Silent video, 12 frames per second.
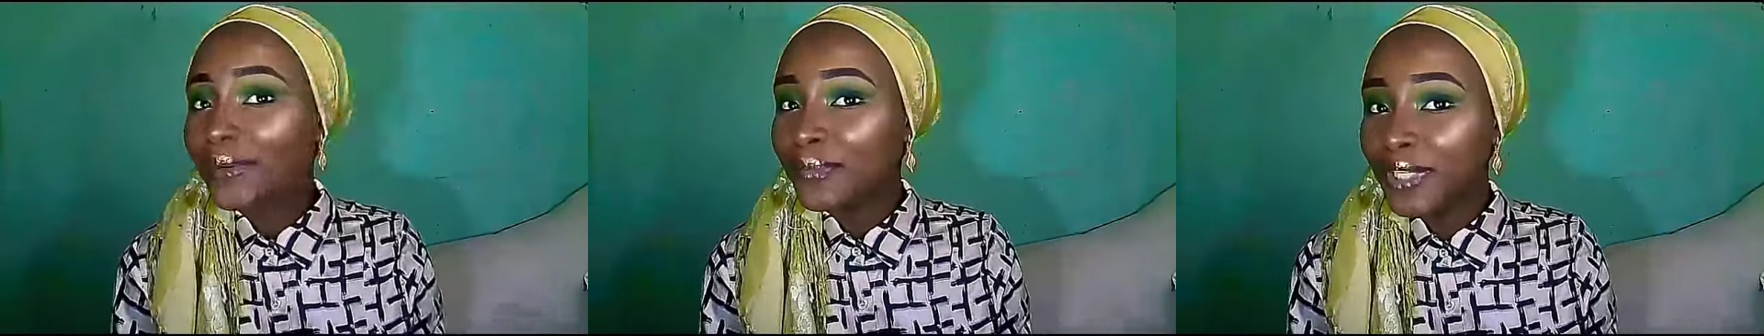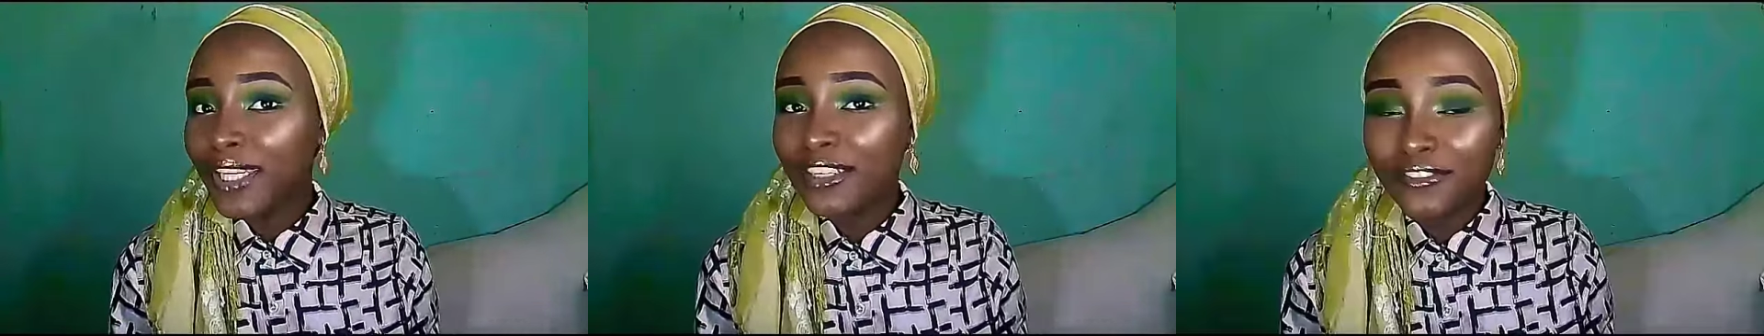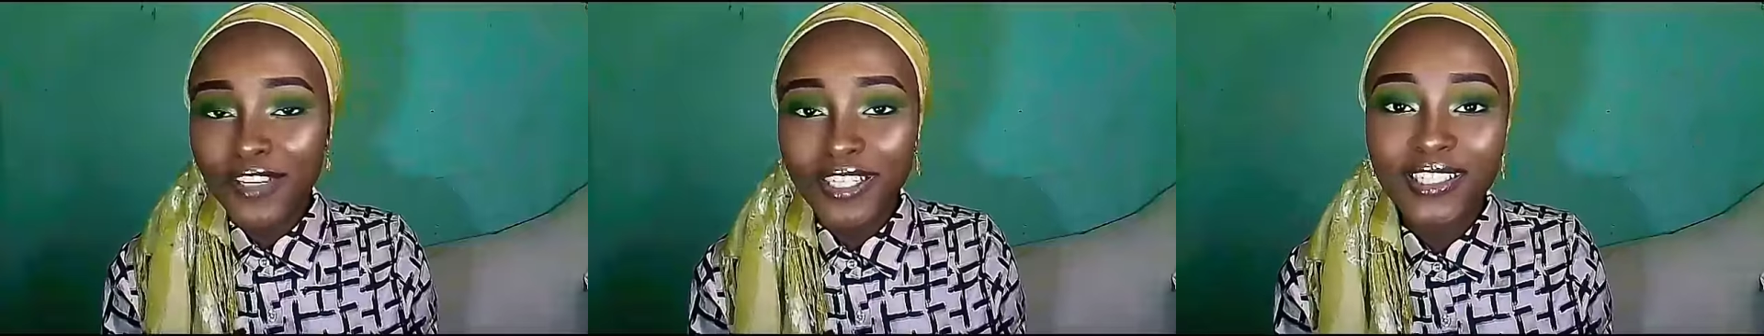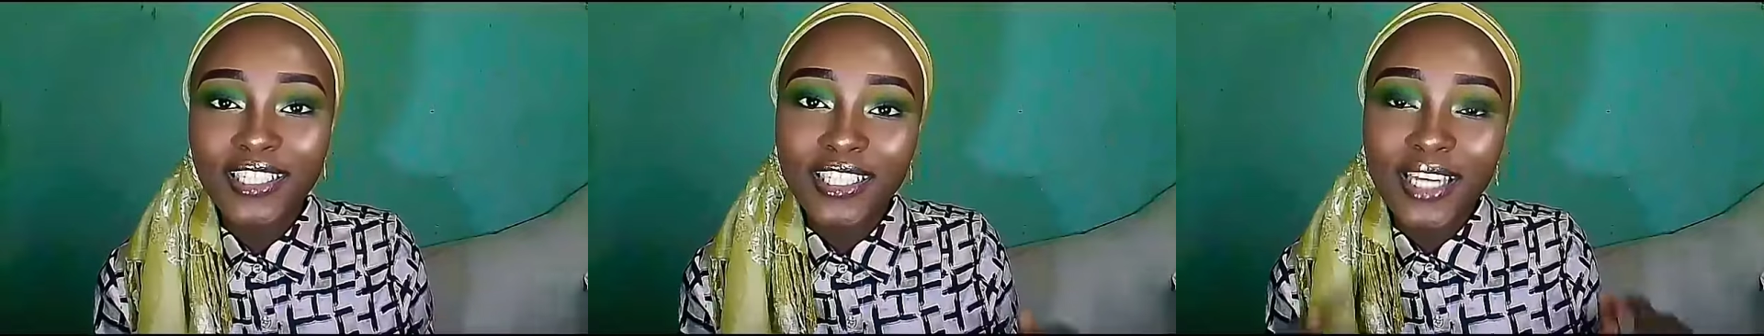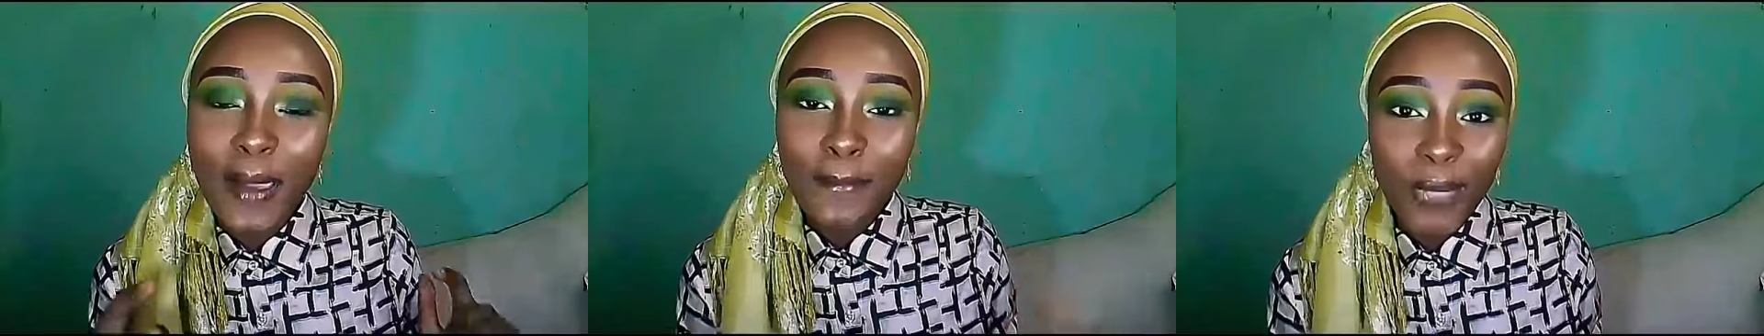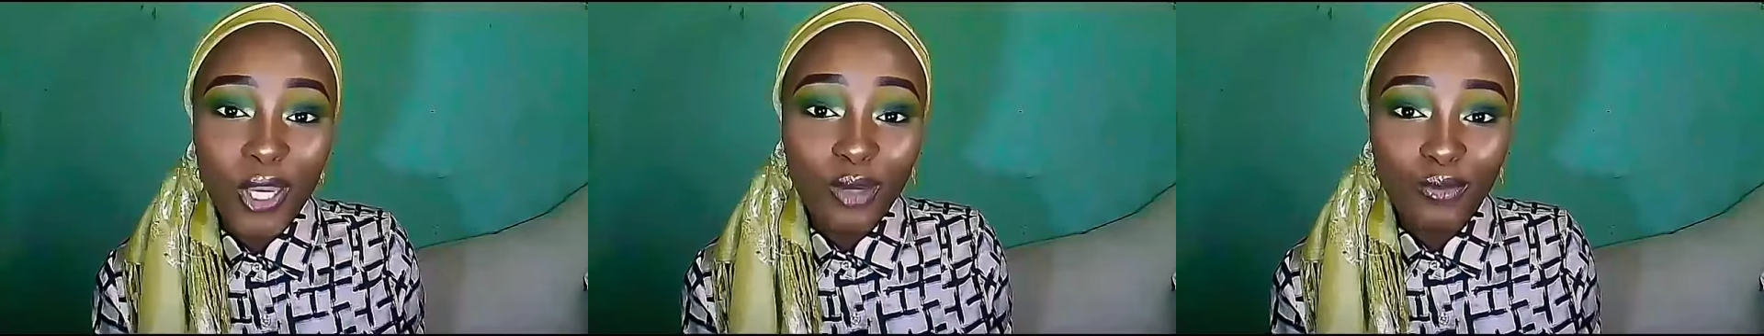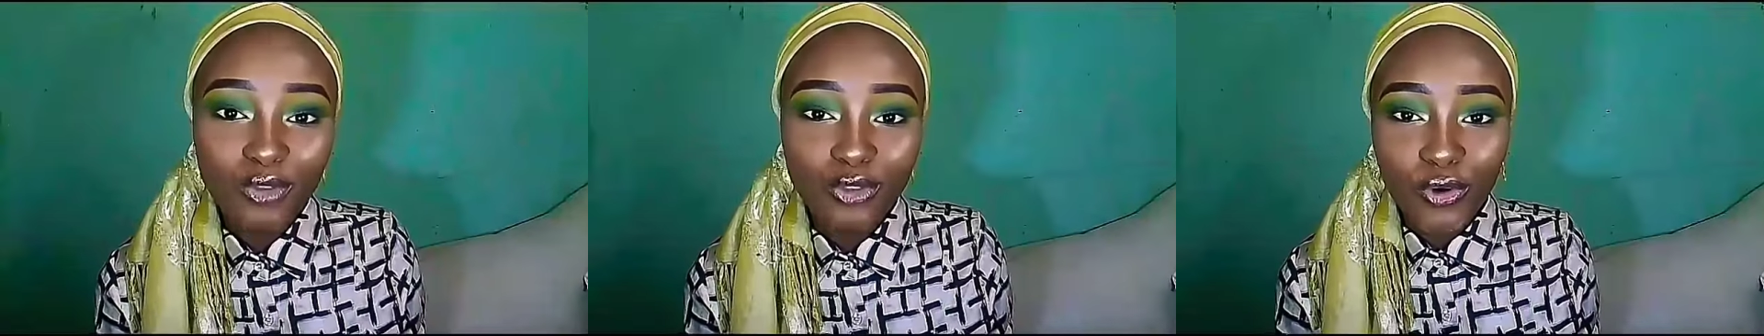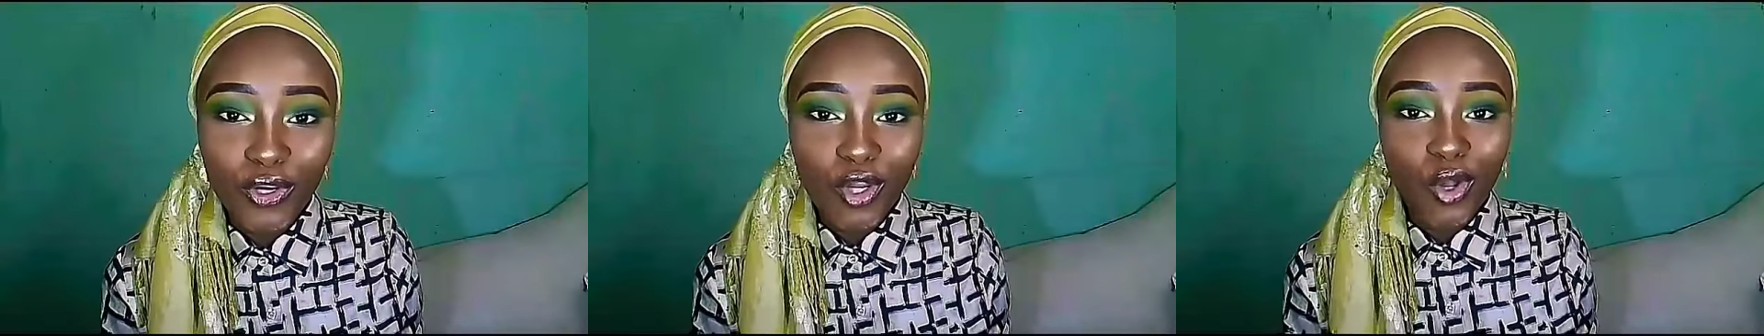a beginner friendly makeup
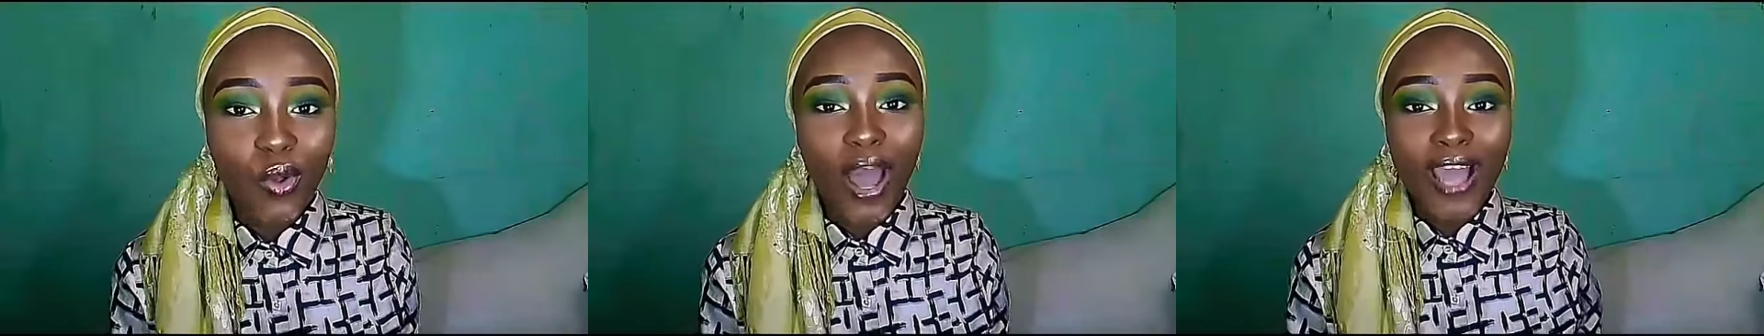tutorial,